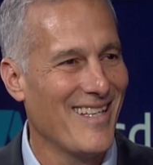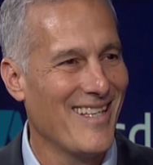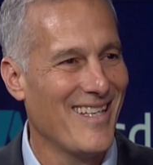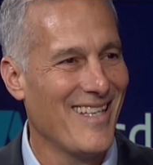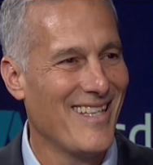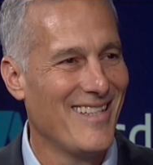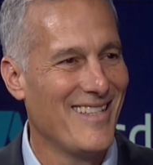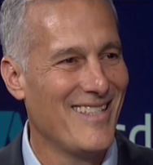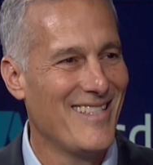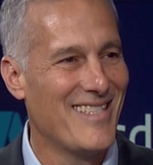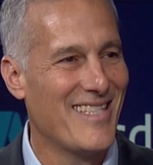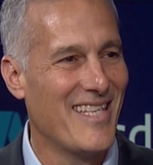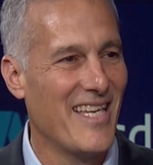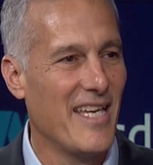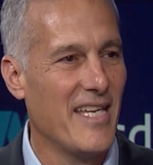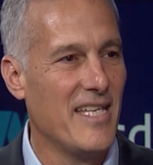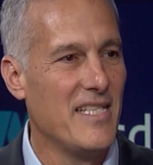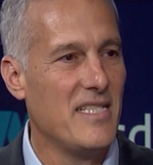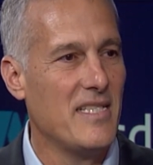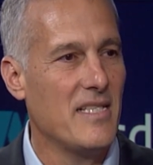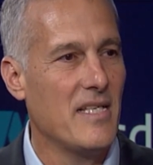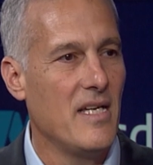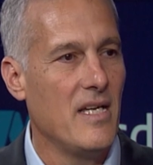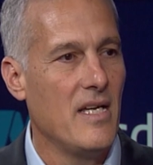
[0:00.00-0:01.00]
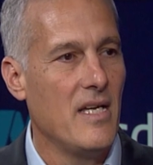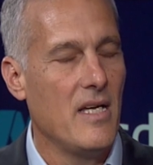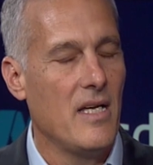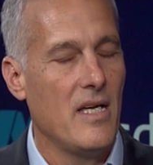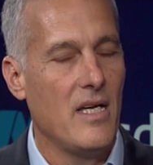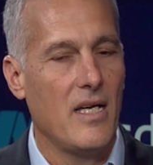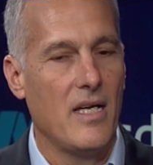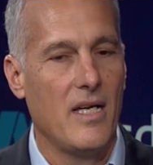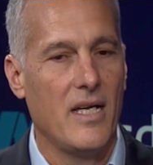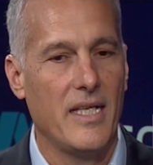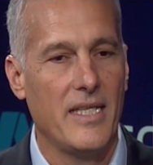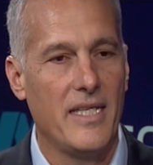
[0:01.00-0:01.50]
in this case.
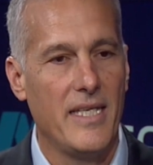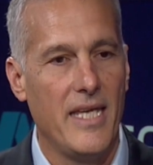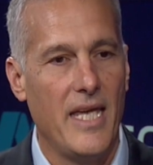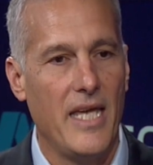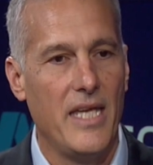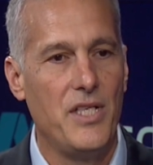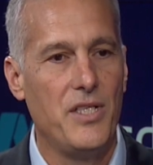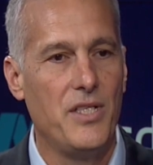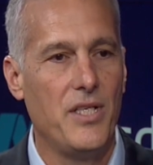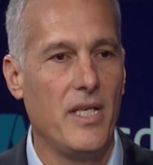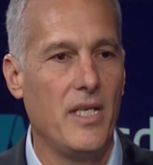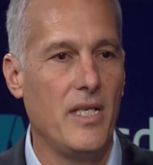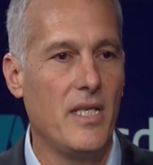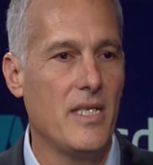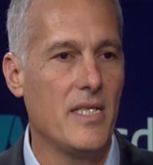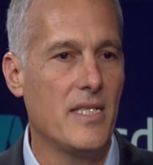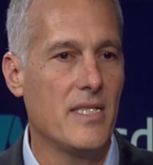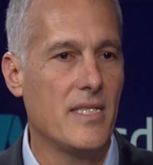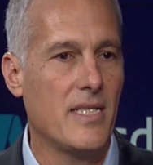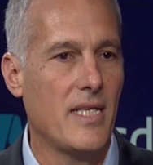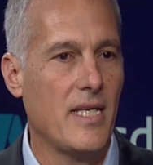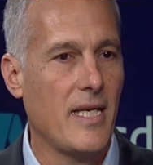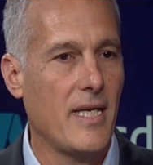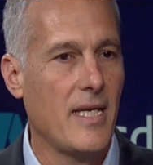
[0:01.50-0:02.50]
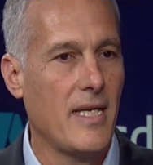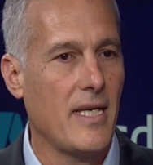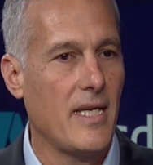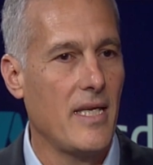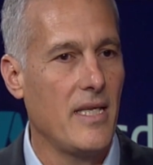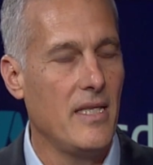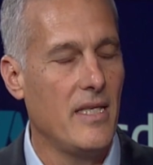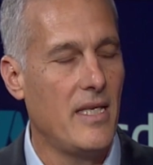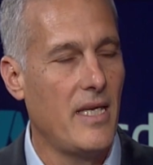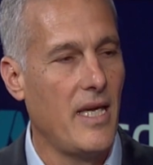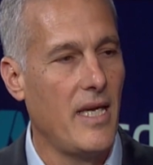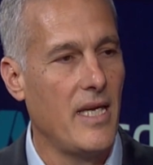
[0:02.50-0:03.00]
Radiation is
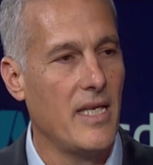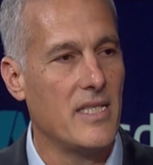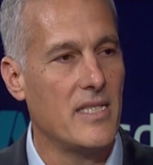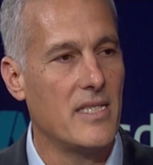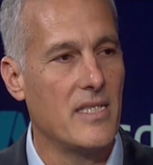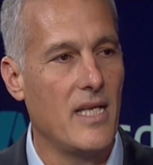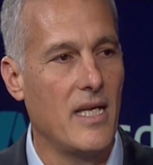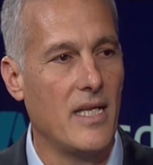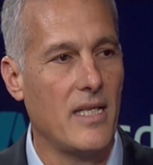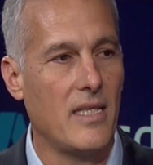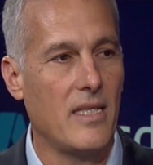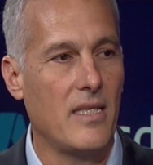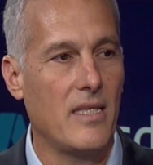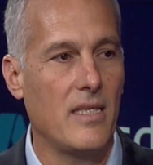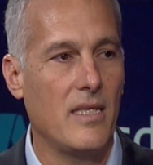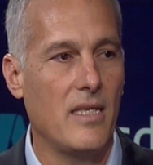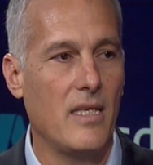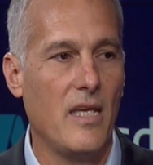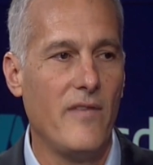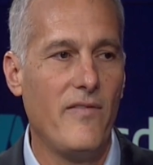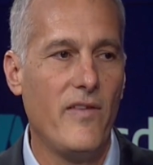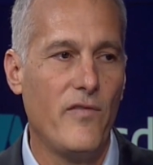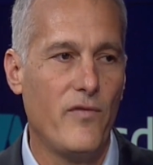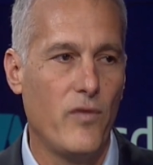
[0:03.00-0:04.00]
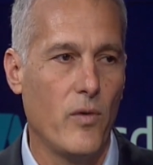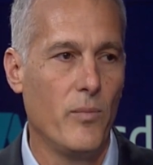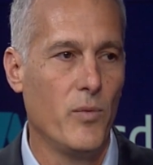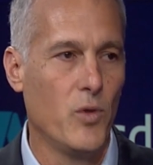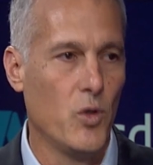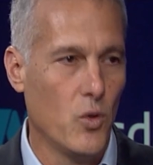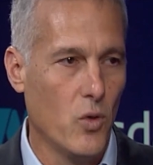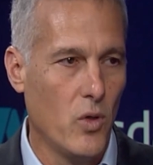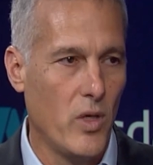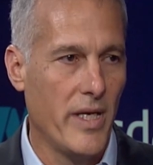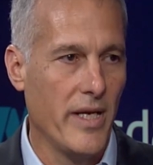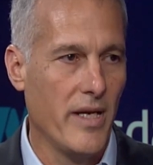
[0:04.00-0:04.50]
in case that even from
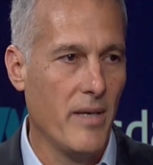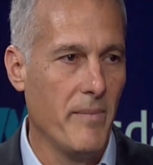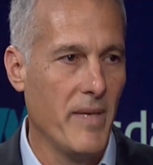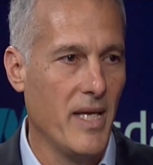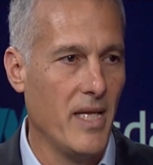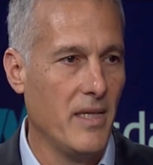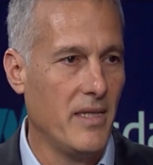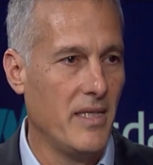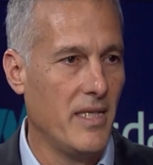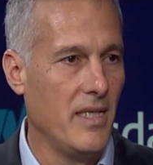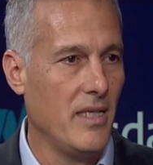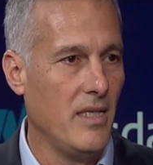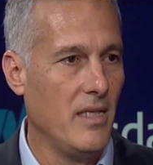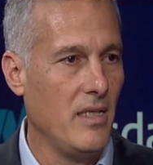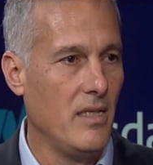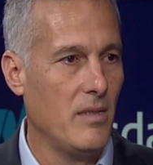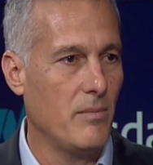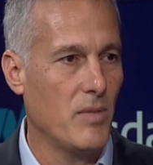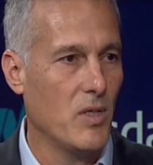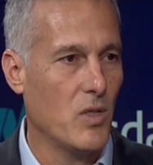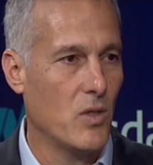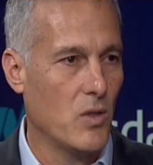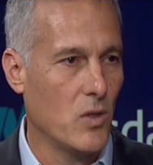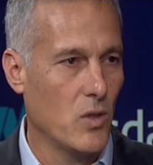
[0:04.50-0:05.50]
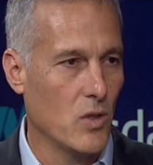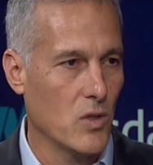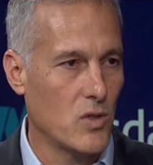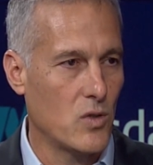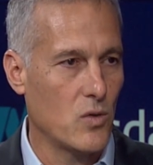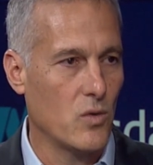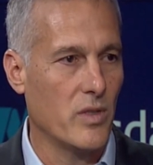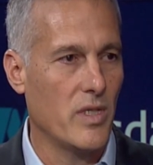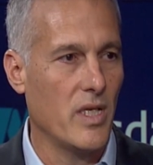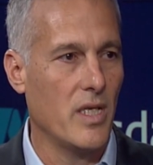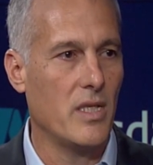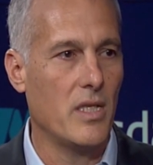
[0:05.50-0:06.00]
nuclear melting, because
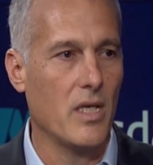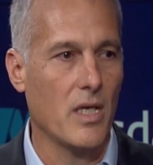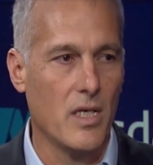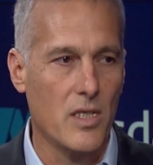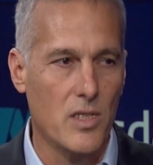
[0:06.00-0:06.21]
today there